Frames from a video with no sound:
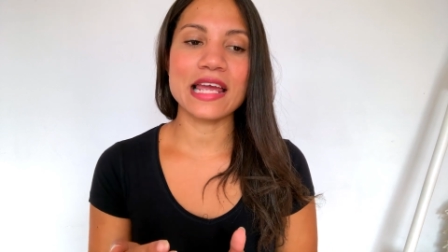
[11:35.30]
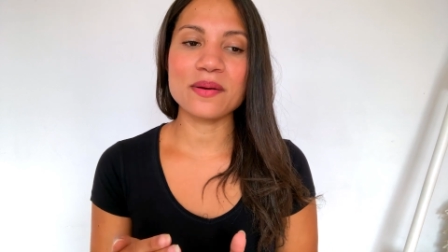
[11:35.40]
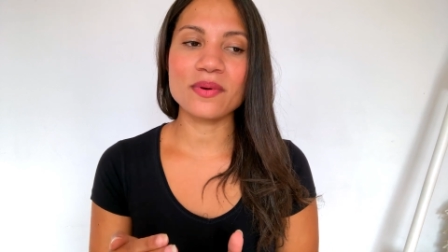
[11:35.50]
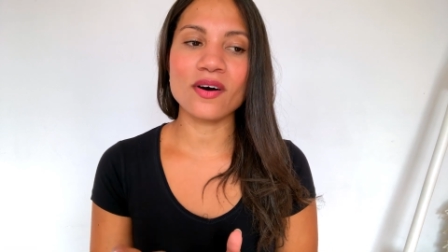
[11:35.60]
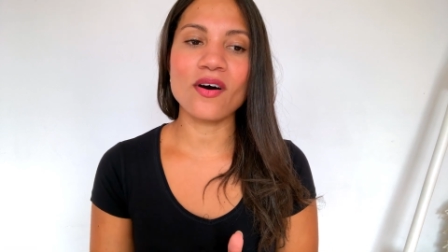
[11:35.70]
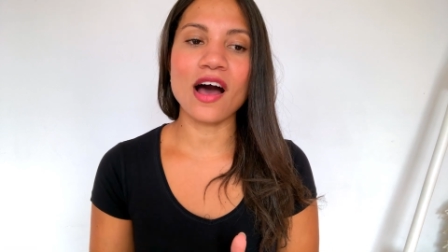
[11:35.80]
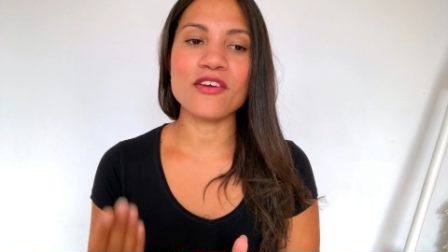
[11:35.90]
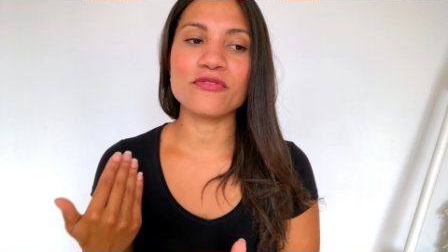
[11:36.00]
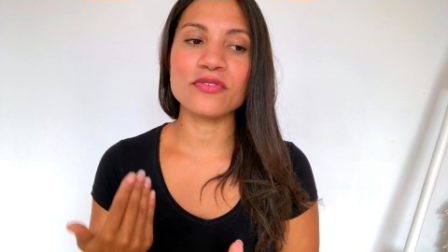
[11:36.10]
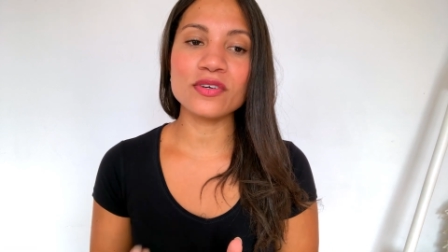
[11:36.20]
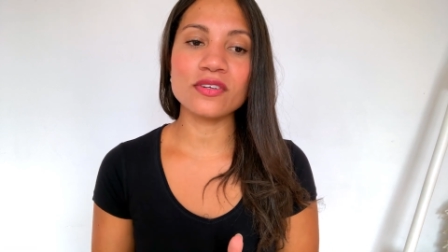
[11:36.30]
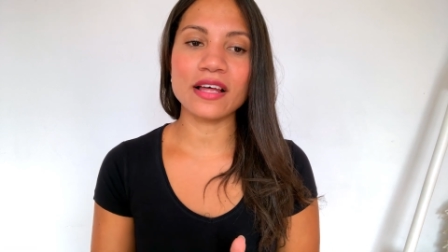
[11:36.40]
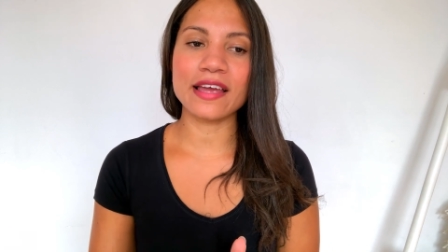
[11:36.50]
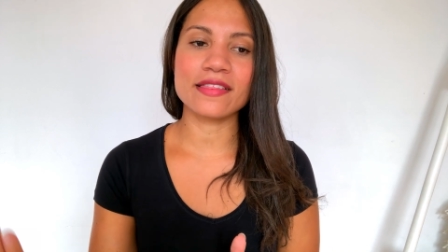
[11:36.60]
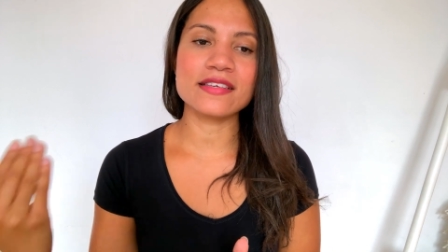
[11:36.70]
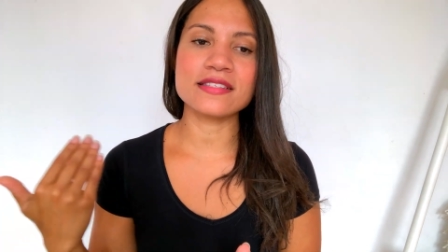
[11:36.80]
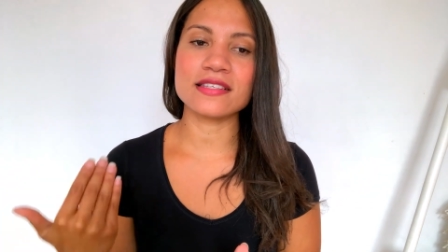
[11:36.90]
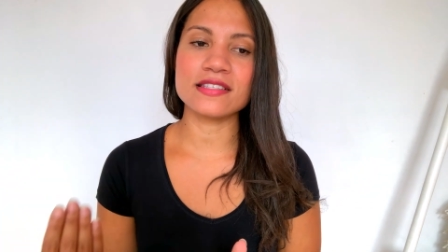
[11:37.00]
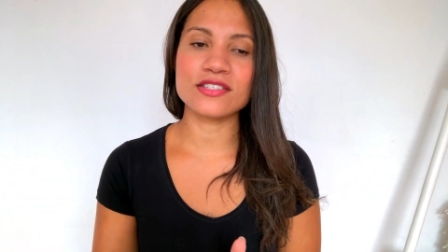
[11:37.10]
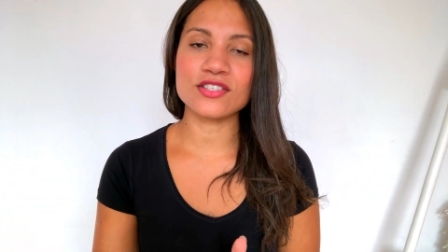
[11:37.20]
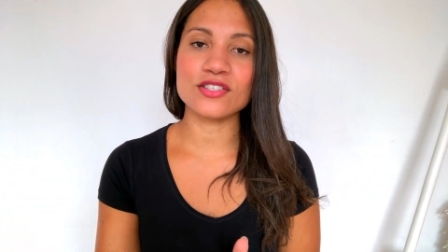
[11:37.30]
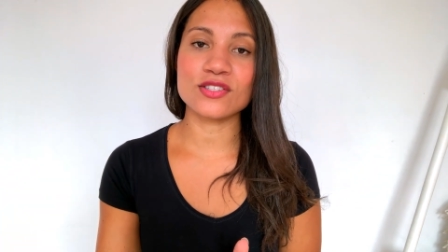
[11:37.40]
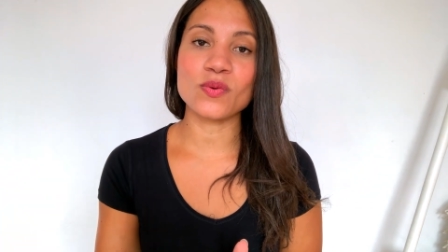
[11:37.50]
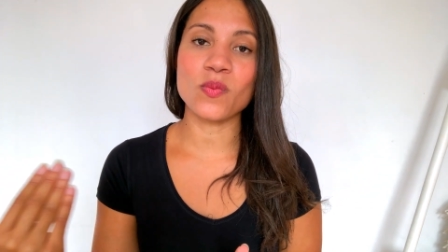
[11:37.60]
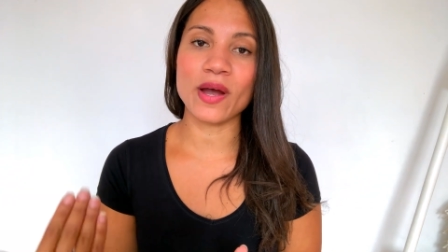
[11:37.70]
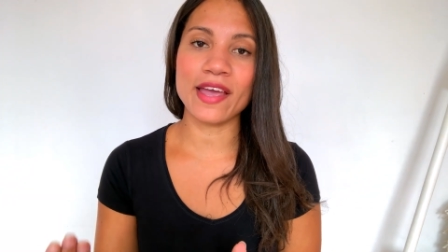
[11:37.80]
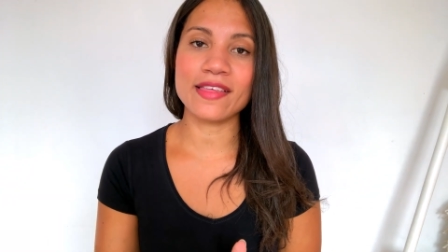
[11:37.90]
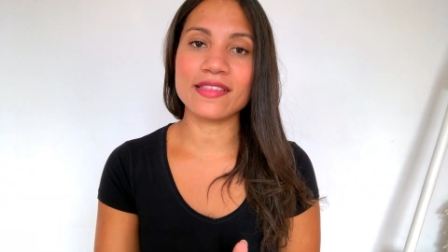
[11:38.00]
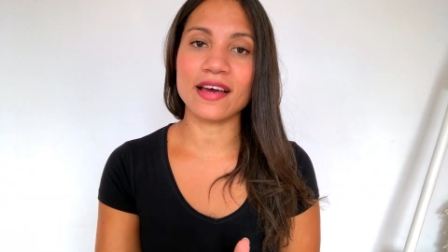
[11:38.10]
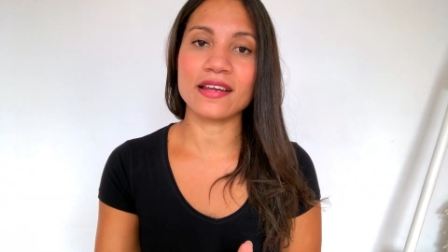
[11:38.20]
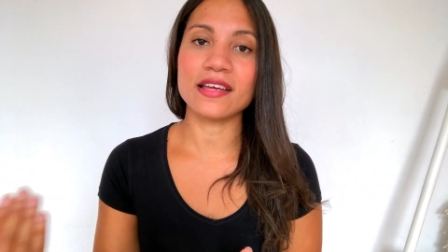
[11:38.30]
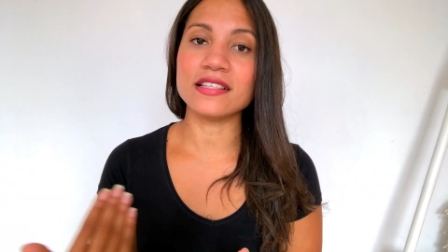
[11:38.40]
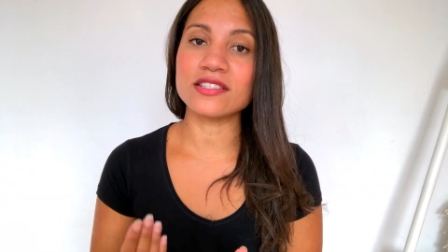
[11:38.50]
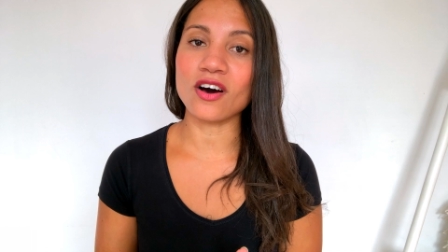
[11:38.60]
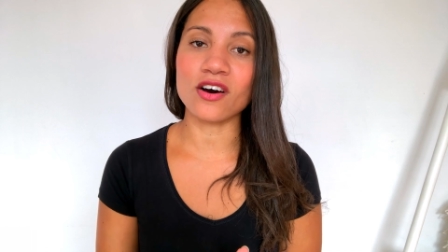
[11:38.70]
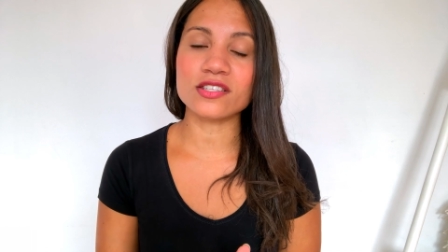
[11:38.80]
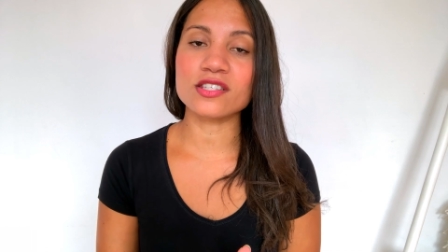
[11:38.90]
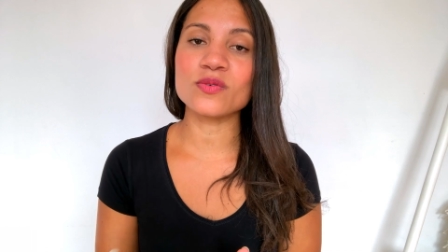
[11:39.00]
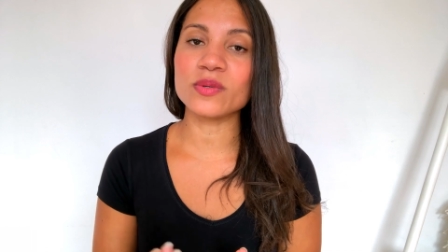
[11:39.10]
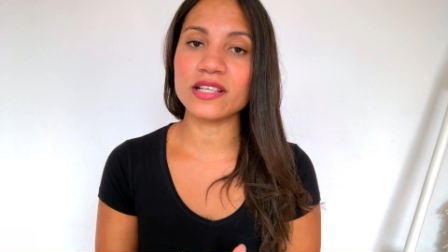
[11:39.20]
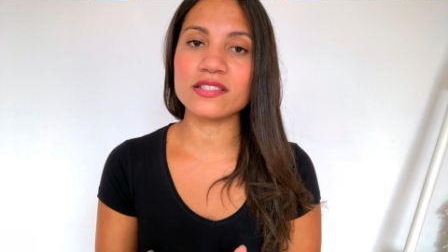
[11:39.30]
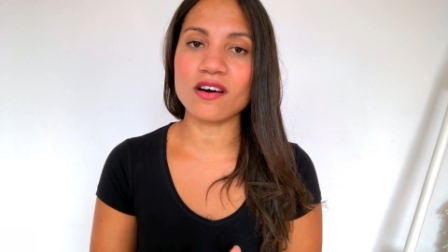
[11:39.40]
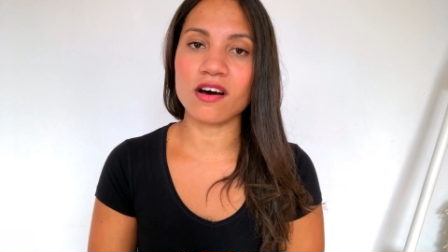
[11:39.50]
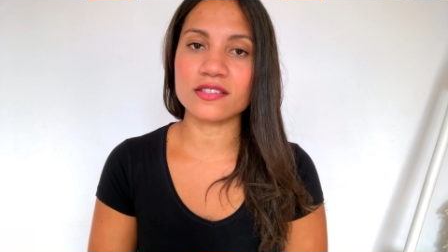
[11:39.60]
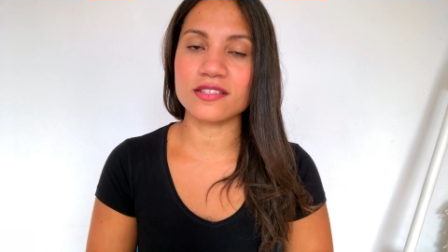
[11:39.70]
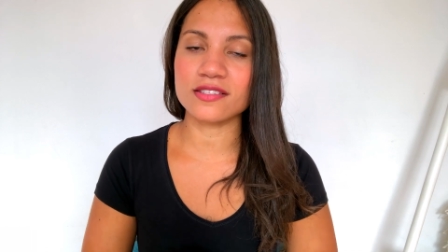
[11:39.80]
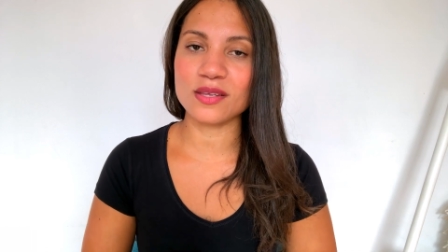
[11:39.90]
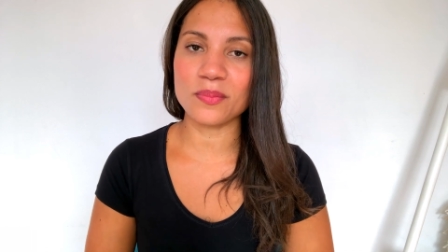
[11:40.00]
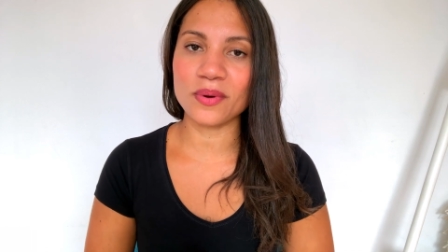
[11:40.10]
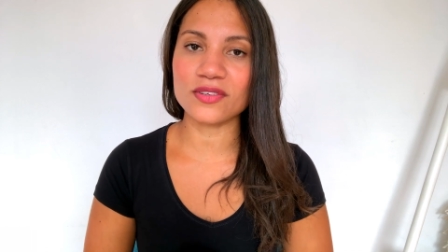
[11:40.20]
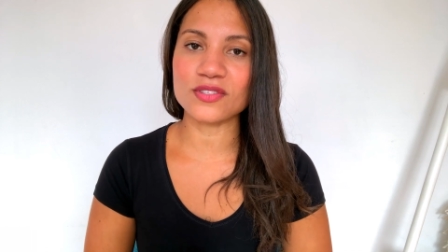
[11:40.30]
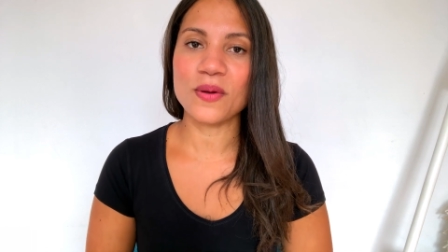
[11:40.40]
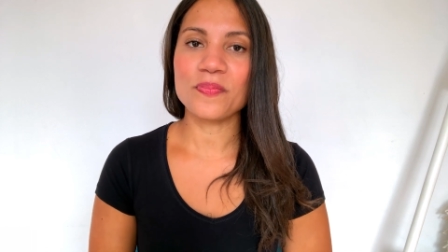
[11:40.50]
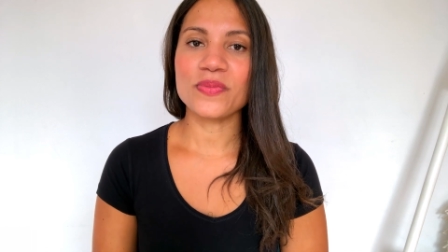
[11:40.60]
Gabriel, I feel like this is just the way that he talks. He really talks in symbols.